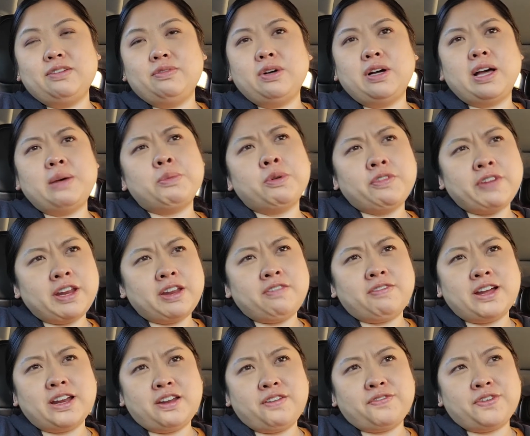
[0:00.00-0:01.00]
Well, I'm already
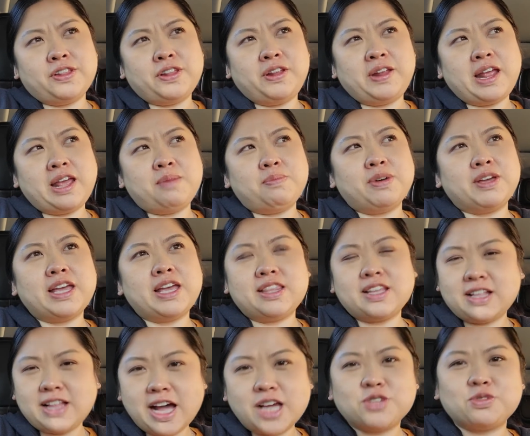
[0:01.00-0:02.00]
ready for the day, but get
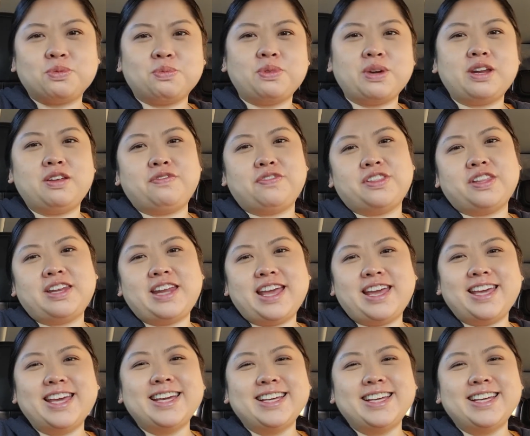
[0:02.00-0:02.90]
the classroom ready for the day.